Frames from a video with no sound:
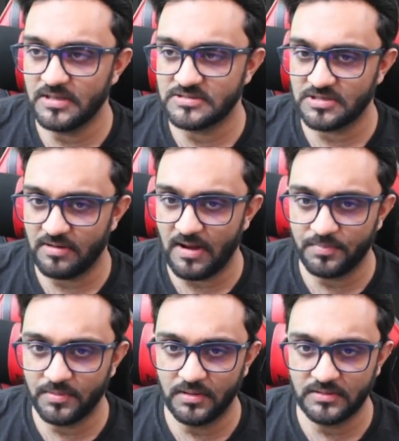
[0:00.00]
it's a
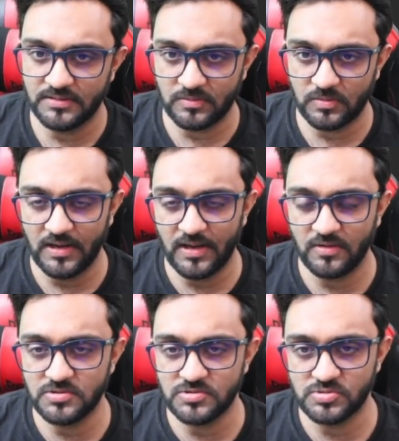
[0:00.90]
wrapper that will allow
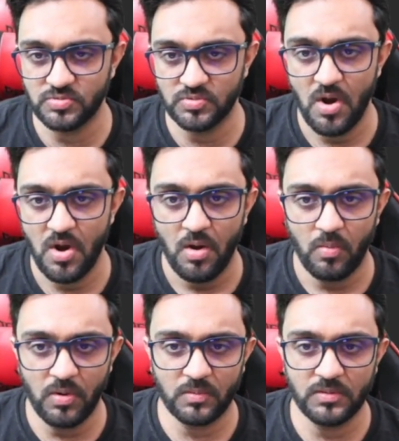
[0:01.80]
you to
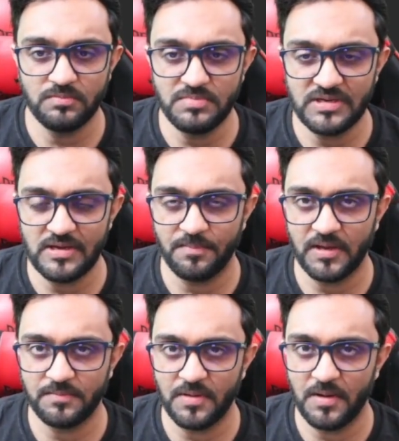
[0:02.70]
work with
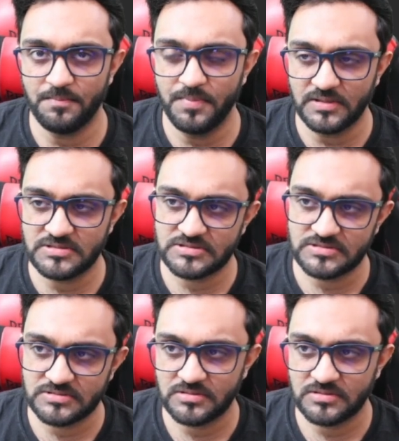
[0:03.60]
MediaPipe a bit